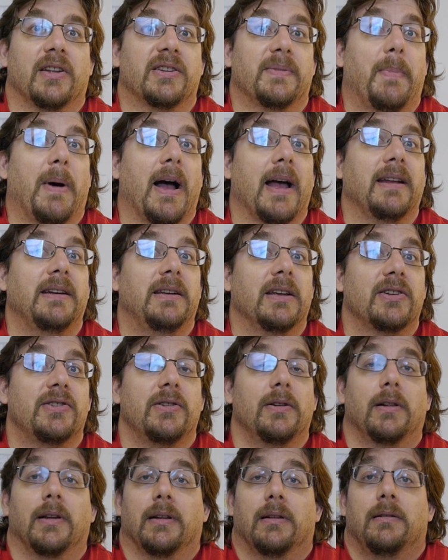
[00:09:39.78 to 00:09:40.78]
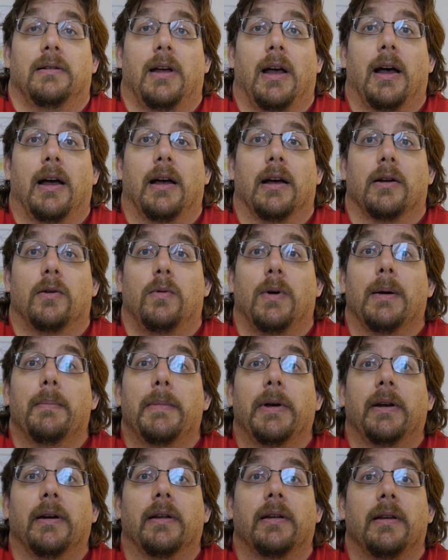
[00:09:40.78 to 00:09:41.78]
buy additional
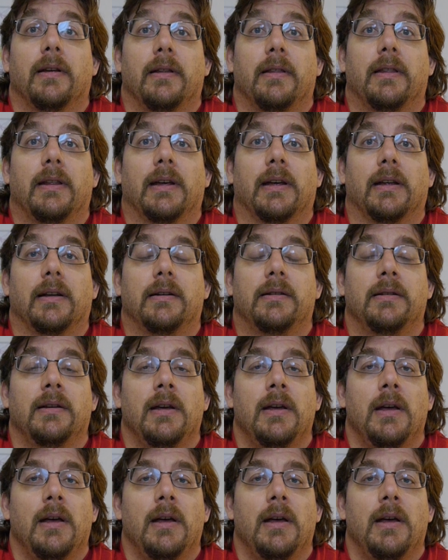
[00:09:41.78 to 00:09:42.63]
equipment that